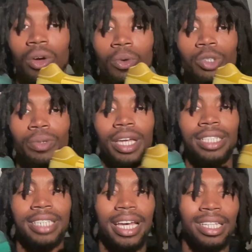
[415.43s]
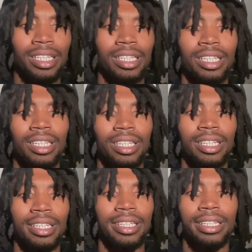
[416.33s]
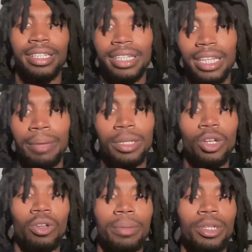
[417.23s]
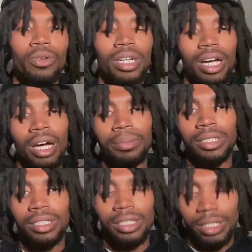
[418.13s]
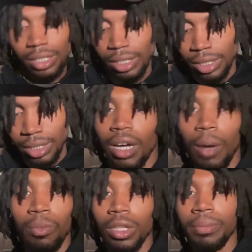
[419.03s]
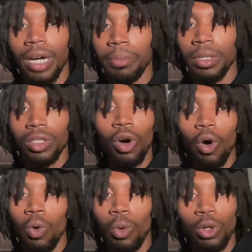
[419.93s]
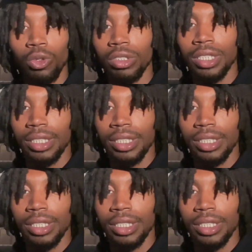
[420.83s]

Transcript: Which one y'all jacking? Let me know in the comments. I'm really about to put the whole world onto this